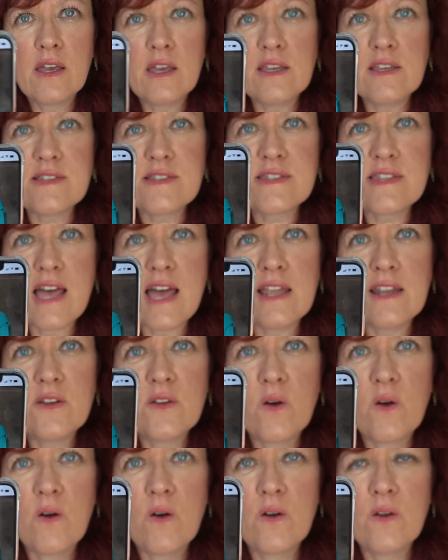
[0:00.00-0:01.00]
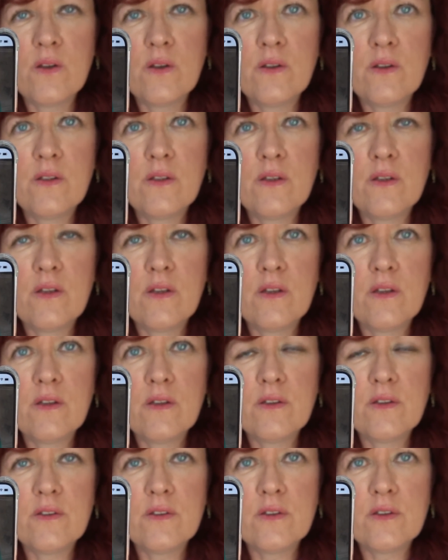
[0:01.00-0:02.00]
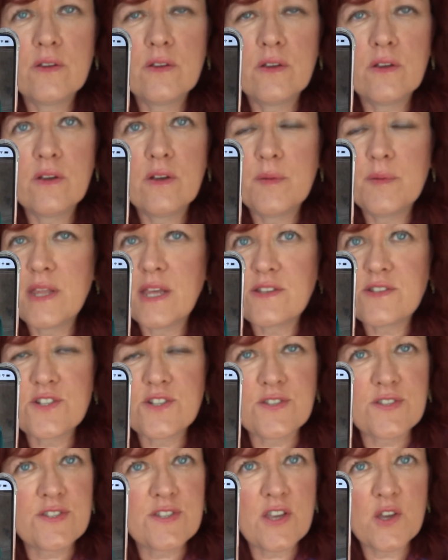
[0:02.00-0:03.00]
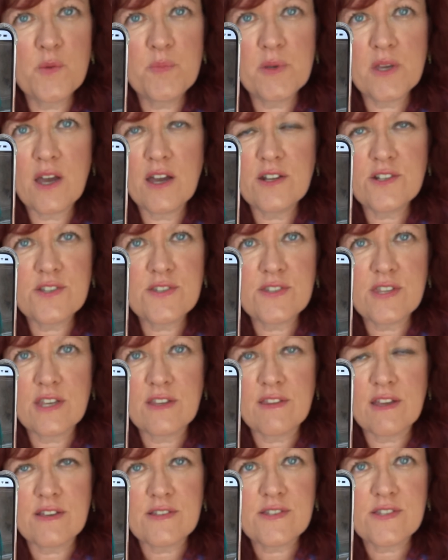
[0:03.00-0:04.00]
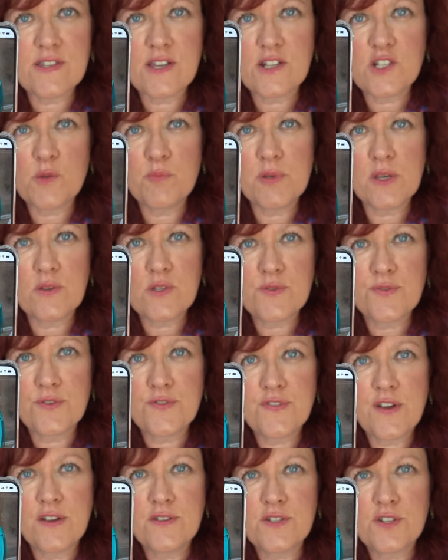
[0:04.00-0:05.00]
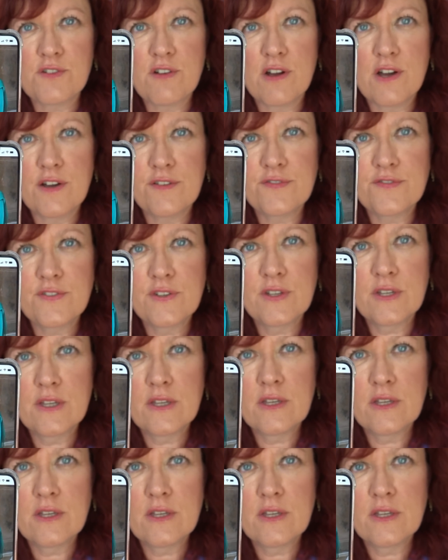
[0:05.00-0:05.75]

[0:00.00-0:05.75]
Is that not, I mean, that's just so beautiful. I just think that's such a beautiful photograph.